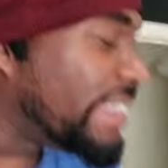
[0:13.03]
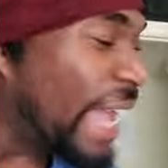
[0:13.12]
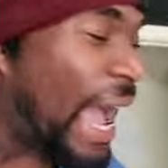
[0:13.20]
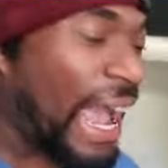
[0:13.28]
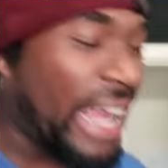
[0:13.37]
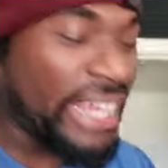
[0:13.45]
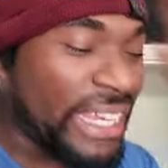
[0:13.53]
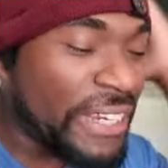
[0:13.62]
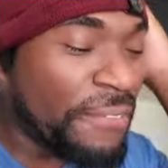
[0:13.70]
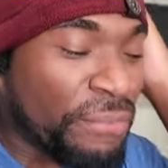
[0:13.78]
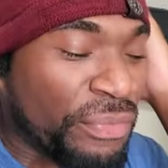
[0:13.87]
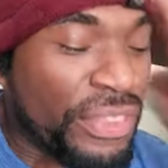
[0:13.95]

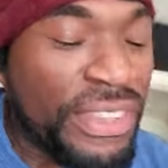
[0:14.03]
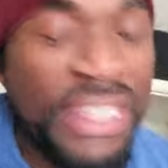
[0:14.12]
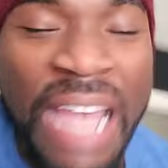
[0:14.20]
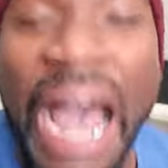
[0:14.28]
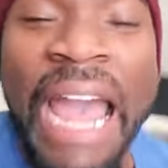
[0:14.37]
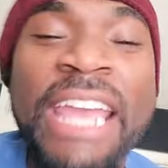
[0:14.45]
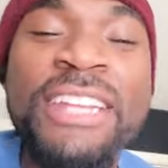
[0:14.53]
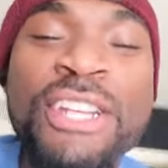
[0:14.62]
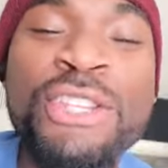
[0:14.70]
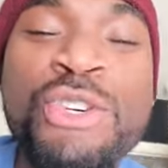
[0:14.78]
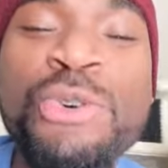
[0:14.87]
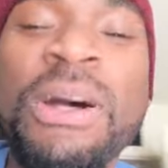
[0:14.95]
dying, dying
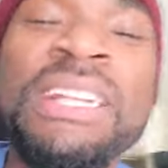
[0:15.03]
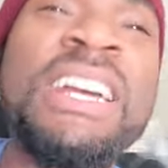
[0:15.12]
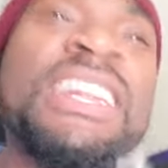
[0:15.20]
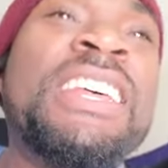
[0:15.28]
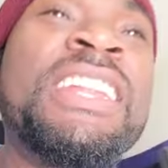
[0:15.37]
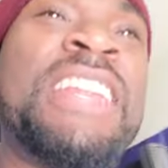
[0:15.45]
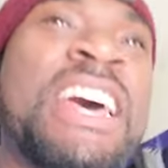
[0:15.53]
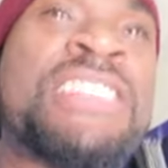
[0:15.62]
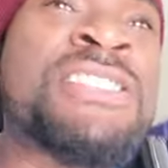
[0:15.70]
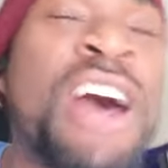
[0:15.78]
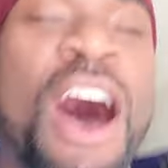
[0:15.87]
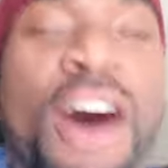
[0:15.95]
to do another
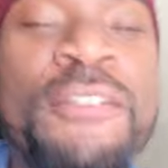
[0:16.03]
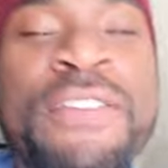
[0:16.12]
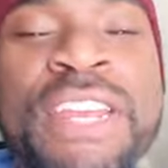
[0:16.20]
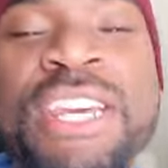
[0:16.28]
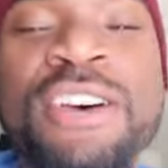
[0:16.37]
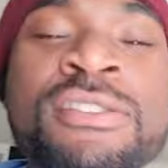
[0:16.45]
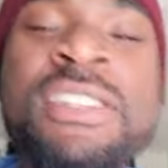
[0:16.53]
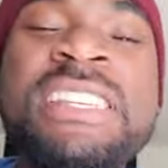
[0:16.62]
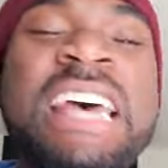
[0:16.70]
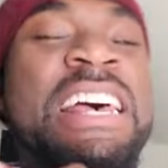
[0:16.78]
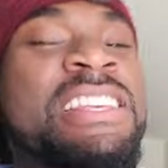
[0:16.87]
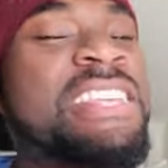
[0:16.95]
Let's Talk videos.
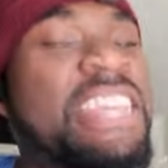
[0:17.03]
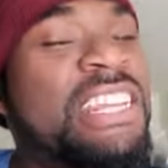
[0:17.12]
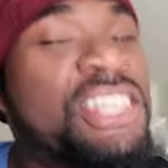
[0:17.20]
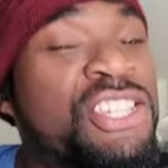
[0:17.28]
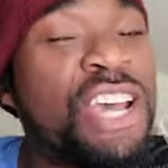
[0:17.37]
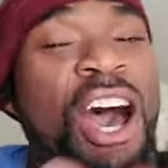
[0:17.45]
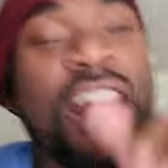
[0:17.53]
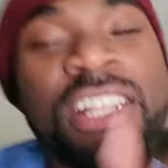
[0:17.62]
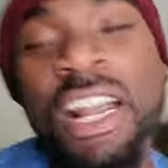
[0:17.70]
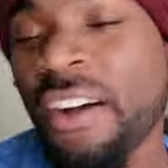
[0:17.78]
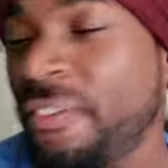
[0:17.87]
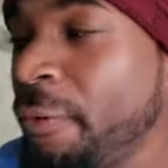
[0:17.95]
Cause I see that y'all
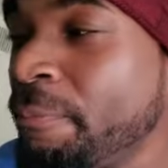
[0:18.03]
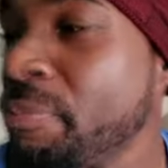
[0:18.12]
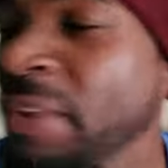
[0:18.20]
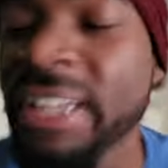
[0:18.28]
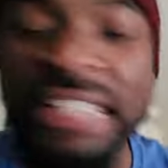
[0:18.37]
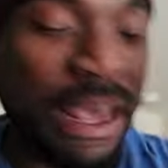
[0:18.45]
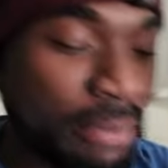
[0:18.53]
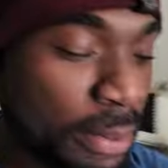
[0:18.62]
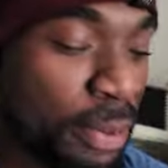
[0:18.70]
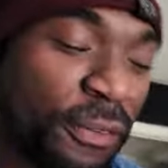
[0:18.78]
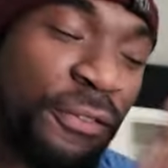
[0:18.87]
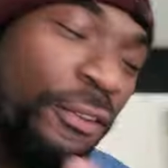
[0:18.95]
love them. They be
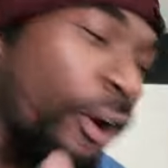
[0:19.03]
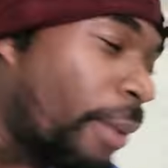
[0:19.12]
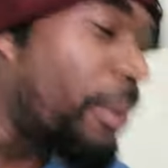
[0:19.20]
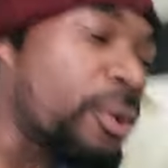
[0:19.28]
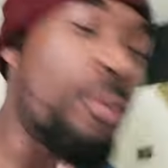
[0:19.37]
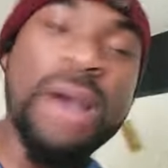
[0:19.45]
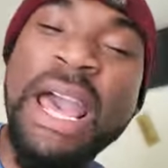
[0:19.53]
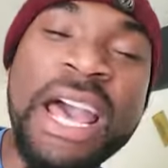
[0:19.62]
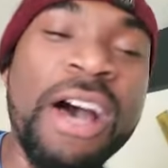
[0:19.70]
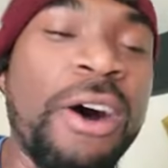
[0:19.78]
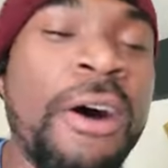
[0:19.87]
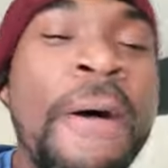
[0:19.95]
performing
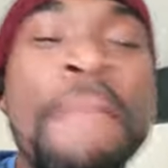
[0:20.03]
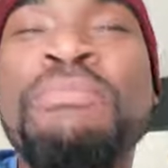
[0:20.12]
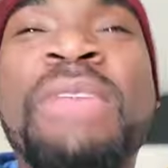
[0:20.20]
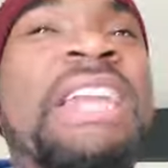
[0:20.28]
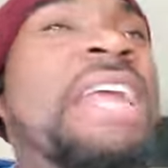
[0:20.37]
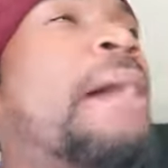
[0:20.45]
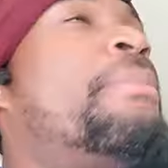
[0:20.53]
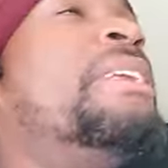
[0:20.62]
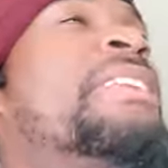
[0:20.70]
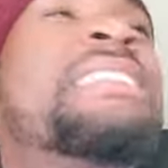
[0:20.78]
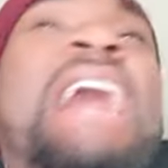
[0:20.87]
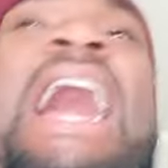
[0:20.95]
well. And I've
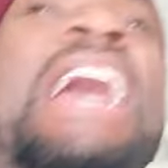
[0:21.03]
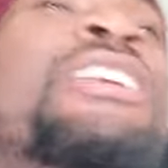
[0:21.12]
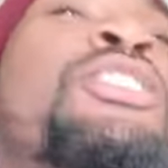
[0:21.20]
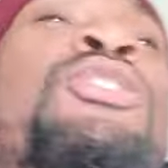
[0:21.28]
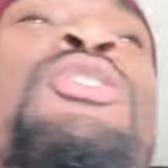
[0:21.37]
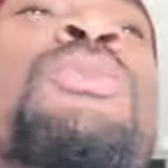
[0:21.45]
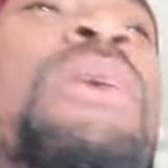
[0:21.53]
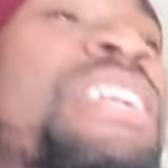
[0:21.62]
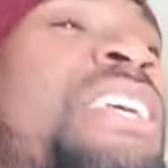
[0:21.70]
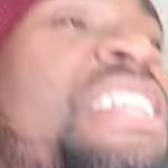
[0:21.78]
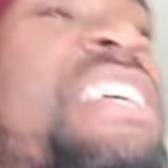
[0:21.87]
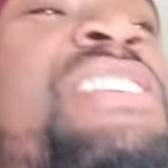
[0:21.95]
been dying to do
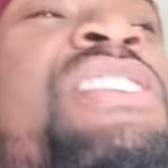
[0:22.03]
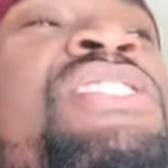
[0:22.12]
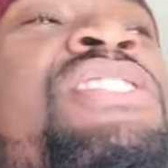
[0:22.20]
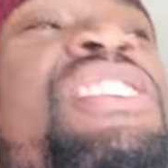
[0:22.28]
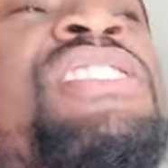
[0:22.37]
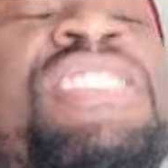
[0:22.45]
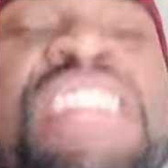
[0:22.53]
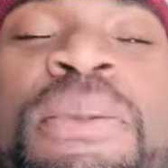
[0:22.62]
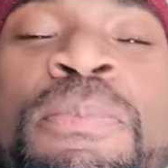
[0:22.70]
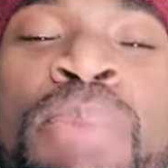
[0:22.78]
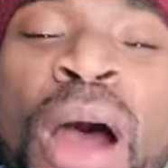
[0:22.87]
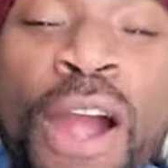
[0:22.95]
one. And this is just
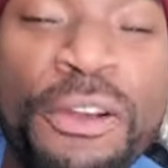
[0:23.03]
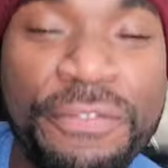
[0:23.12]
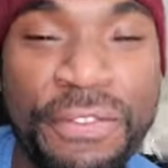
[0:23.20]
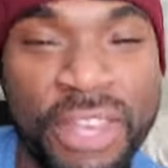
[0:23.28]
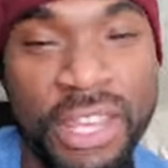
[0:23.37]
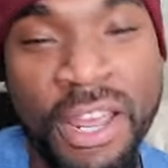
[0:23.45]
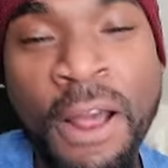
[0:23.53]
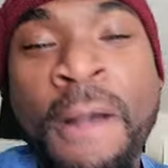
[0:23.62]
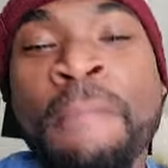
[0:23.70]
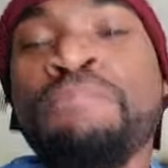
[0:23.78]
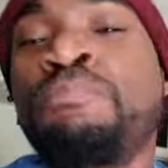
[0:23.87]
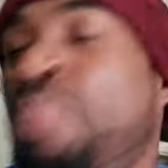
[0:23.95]
the perfect,
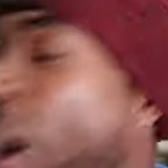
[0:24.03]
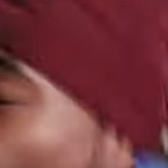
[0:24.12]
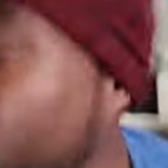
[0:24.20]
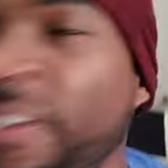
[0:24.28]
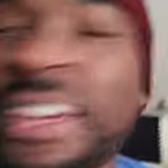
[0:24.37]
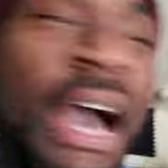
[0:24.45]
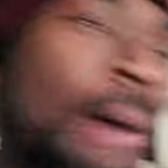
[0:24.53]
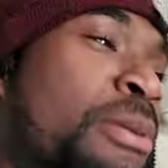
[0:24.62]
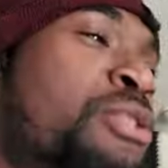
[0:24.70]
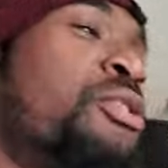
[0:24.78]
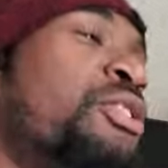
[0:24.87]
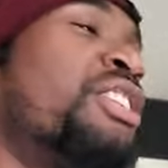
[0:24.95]
perfect
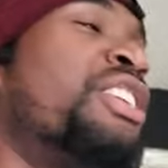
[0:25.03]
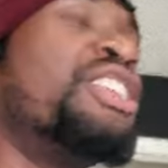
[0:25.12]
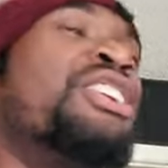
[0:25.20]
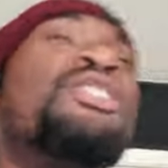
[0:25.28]
opportunity